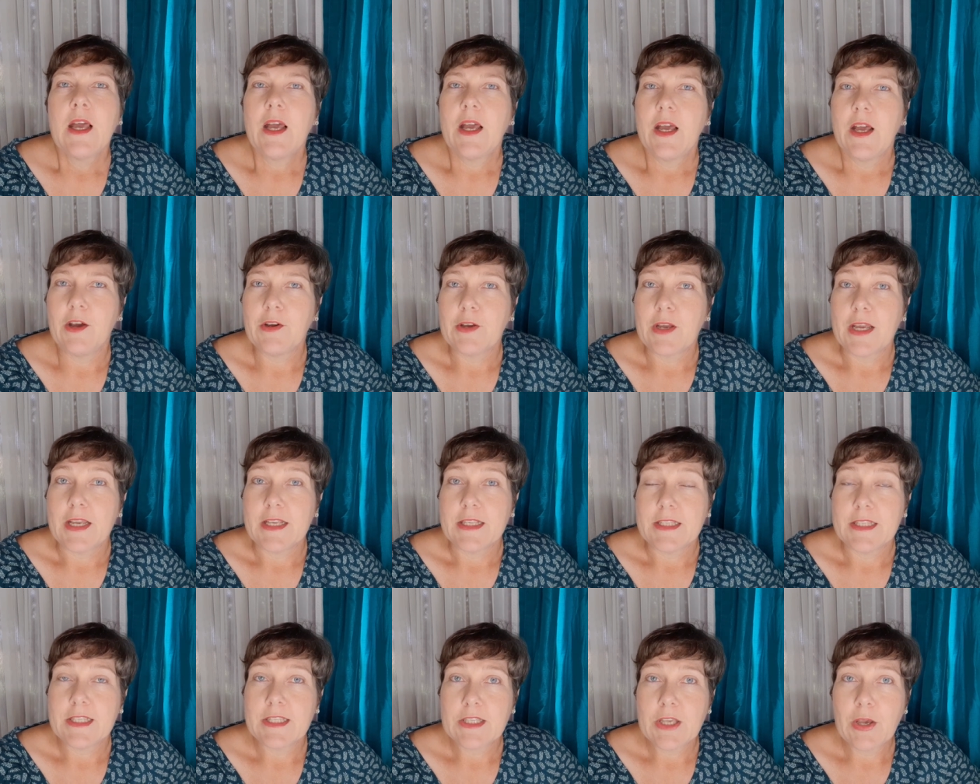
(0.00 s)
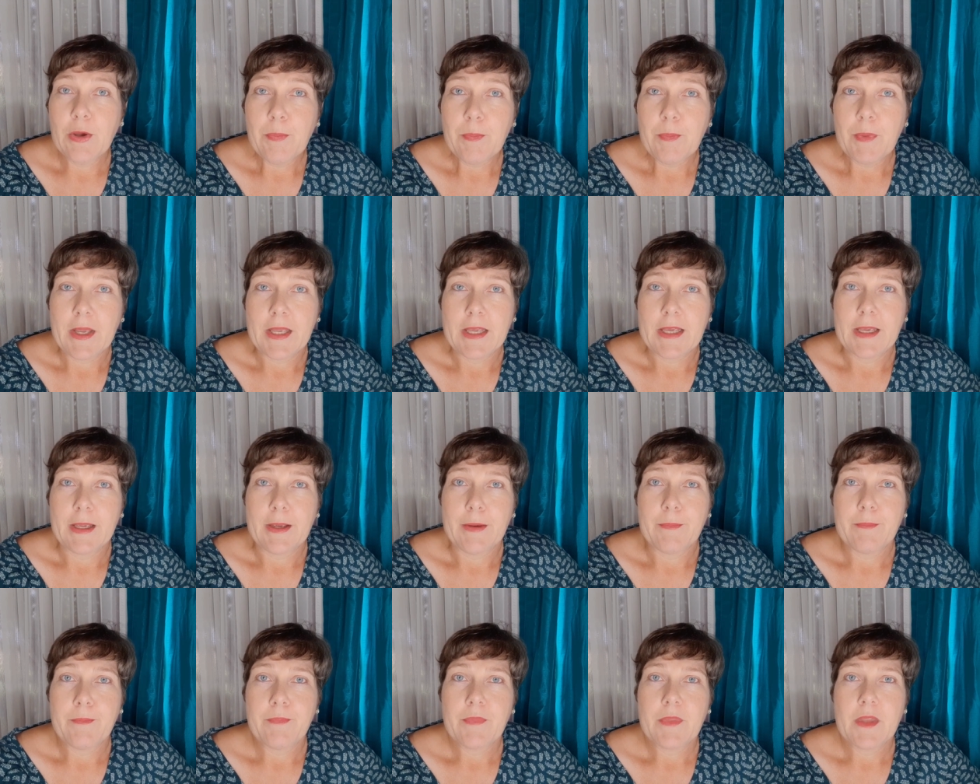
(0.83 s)
Okay, in soap
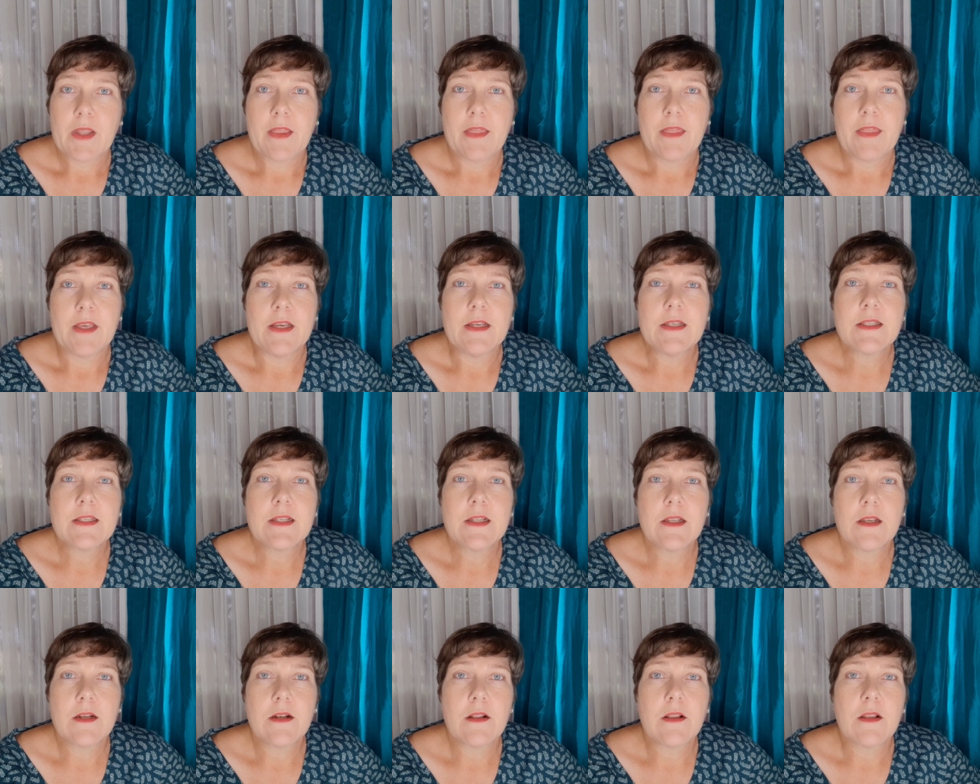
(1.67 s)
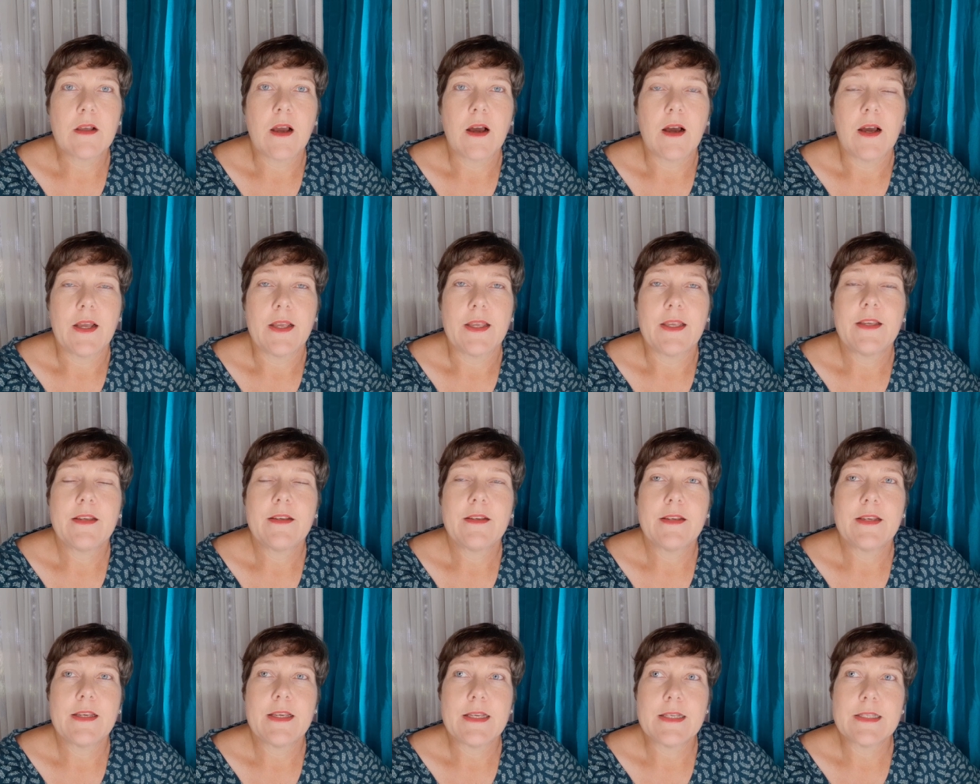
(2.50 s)
making, this little guy
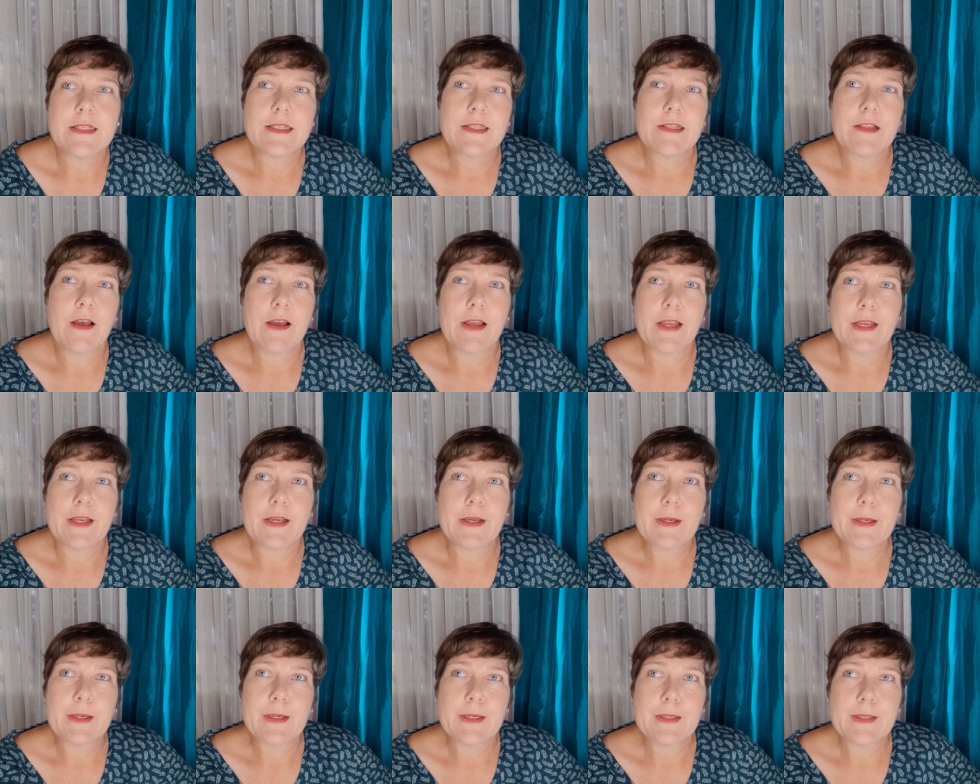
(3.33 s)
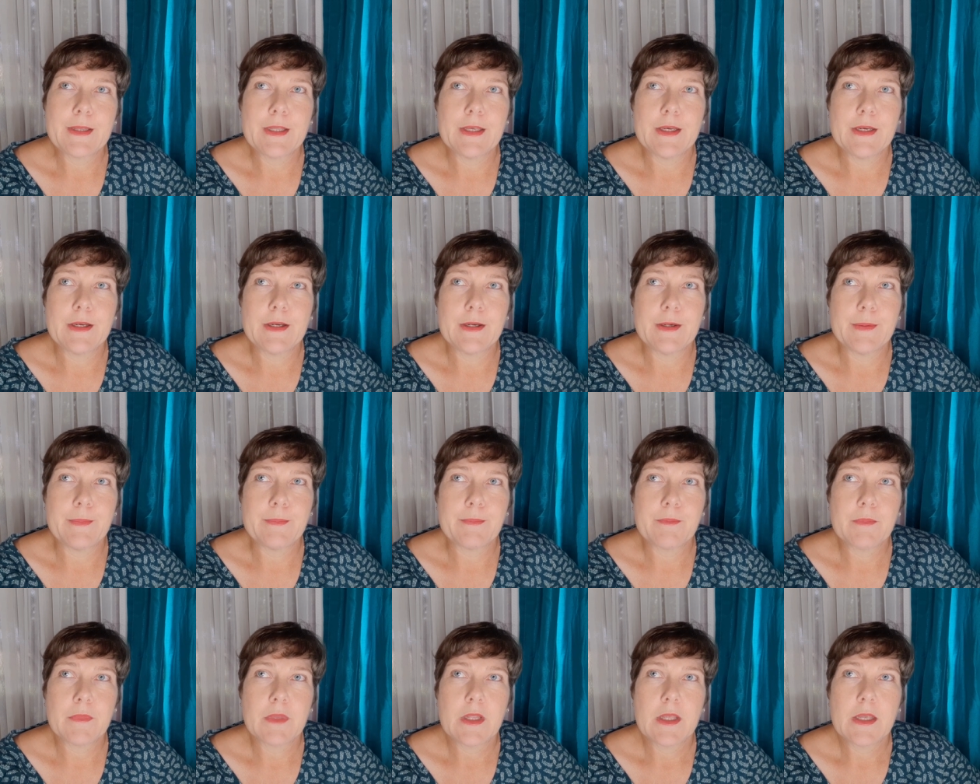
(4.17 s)
is like the
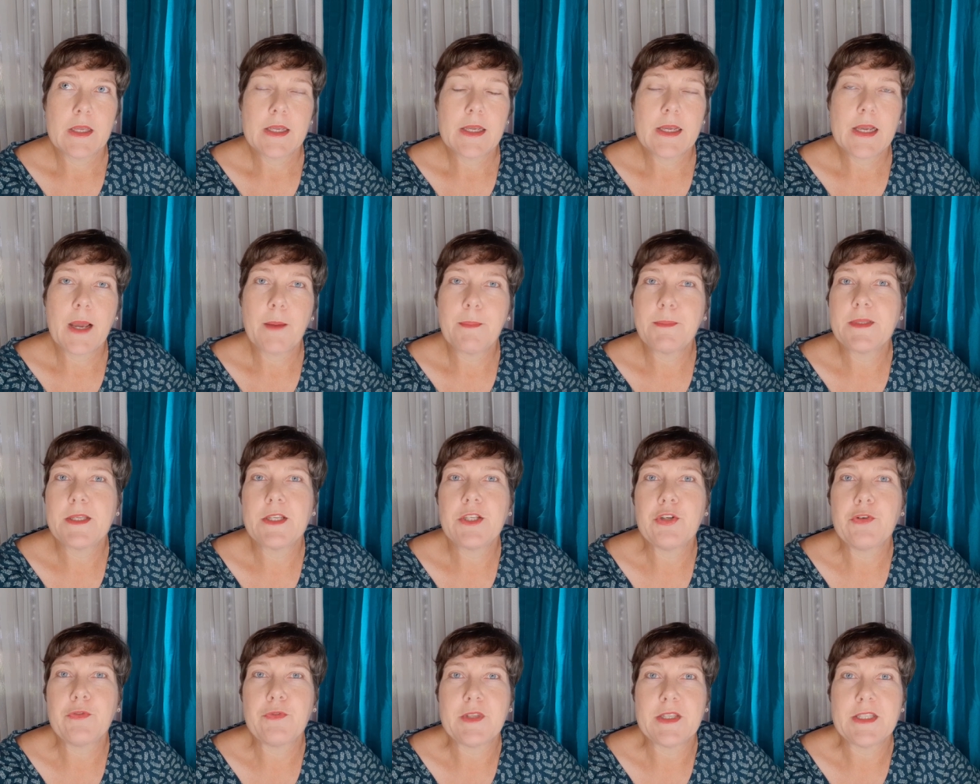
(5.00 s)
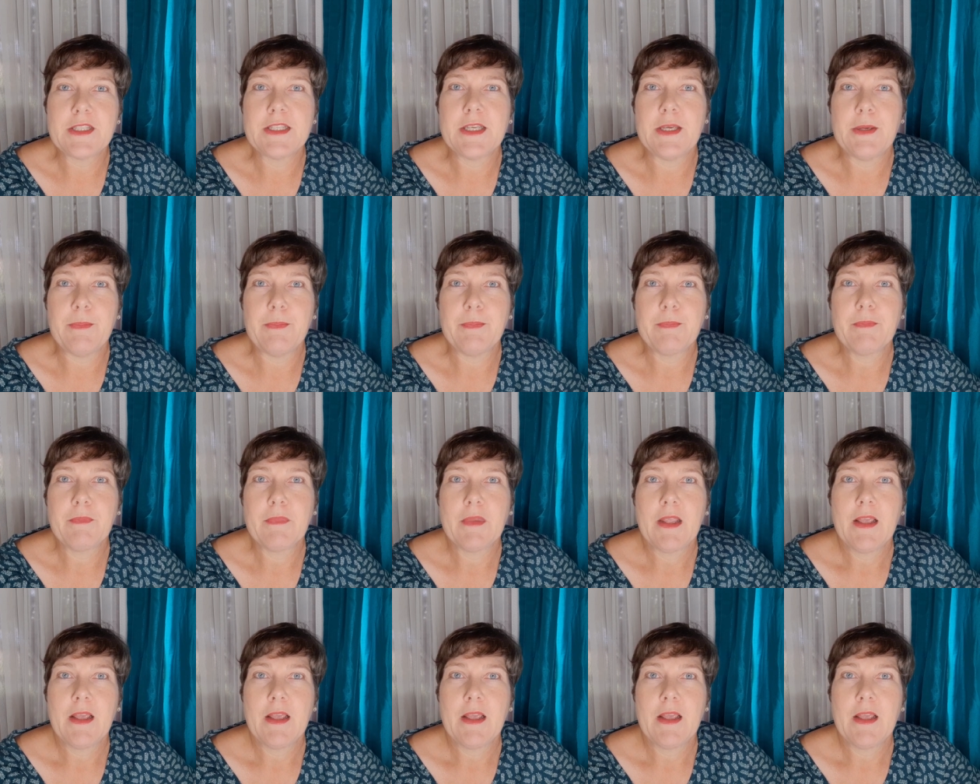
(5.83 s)
captain of the team.